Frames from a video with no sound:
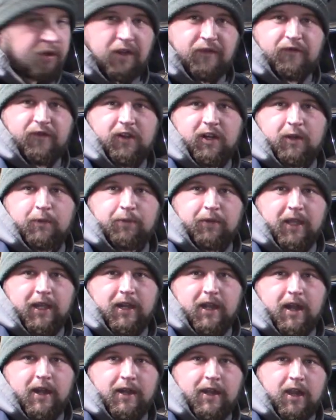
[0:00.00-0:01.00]
a filler
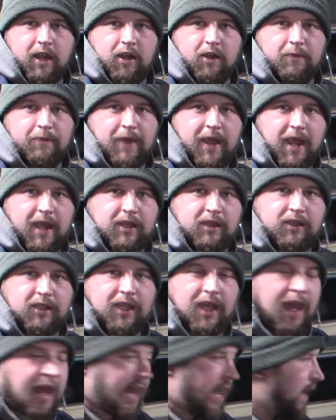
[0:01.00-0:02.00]
plate on here back at the
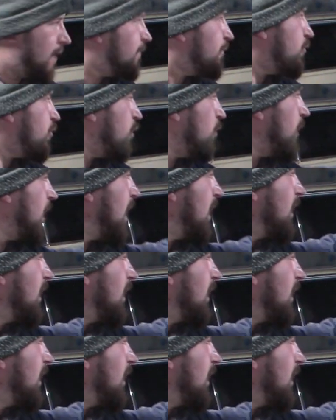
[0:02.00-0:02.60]
cab where we had